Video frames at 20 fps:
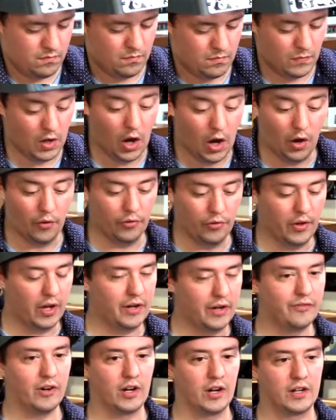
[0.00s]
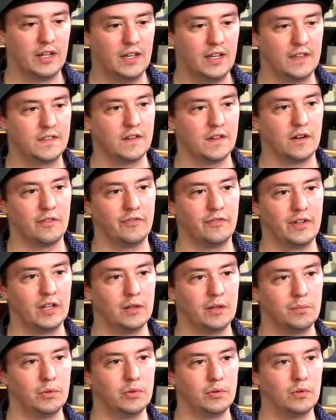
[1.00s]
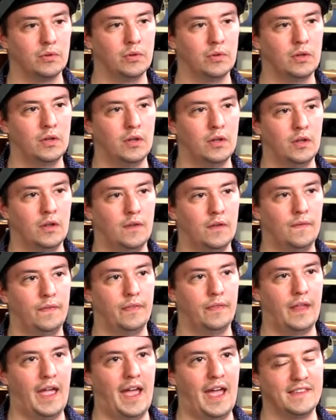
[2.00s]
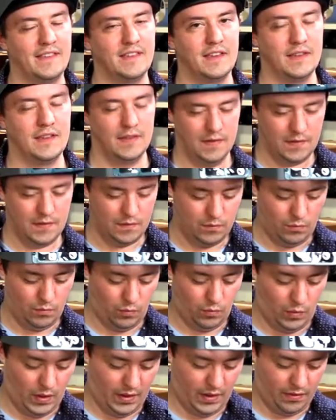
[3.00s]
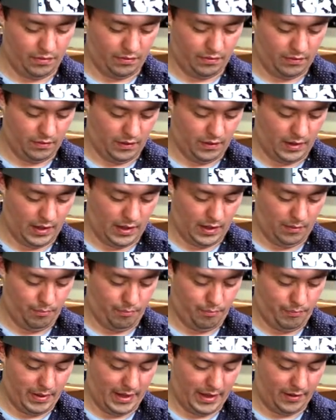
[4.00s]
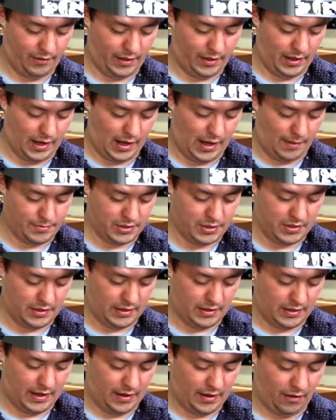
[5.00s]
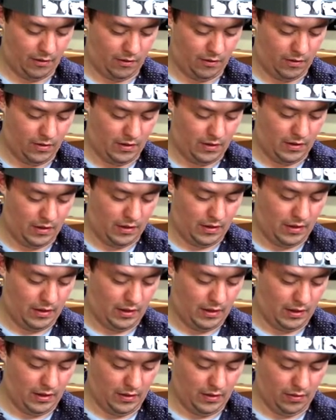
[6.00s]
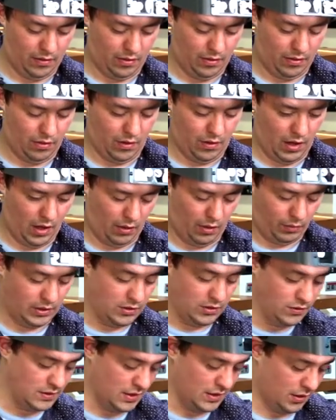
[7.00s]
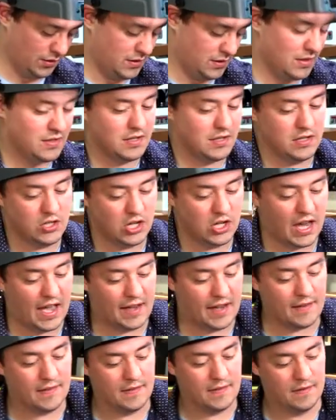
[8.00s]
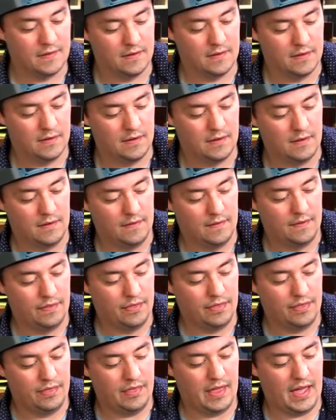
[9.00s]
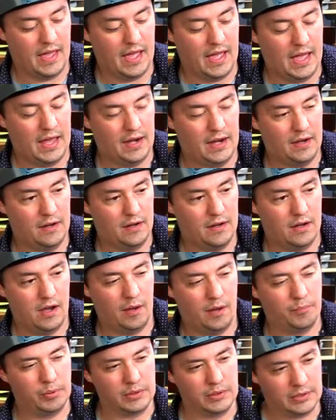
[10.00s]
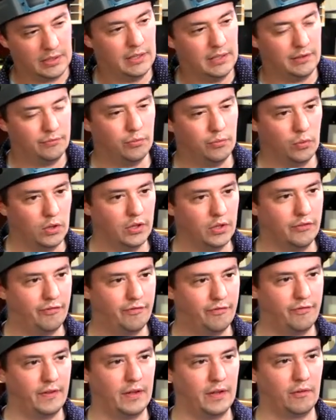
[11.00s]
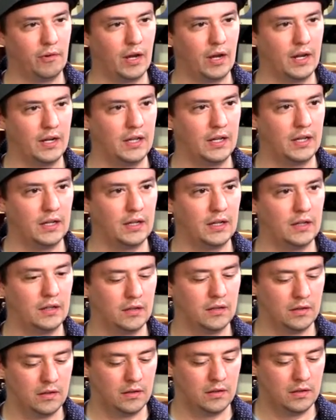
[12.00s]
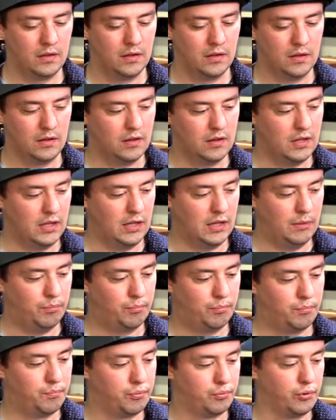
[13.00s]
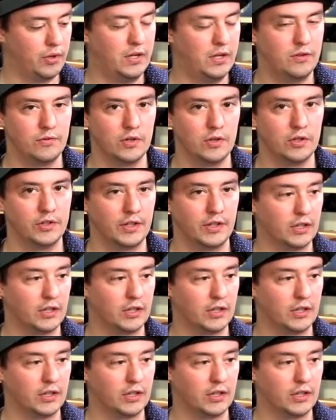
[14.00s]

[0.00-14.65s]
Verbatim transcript: No, none of our kits are available as is with a battery option. Now, we do sell DC jacks that I believe would fit right in the pre-drilled